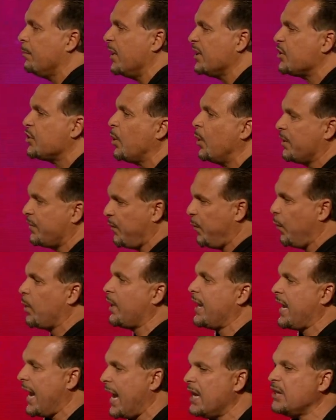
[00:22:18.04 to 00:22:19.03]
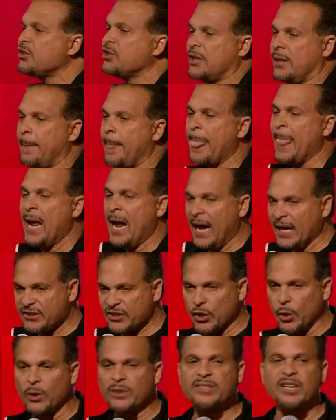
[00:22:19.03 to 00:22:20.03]
but so is fornication, and
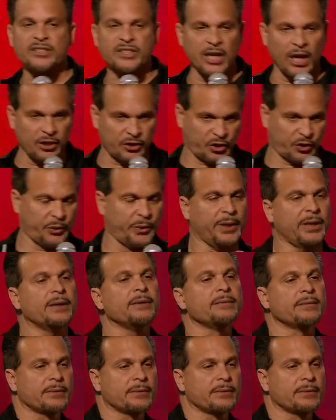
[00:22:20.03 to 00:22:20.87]
so is adultery.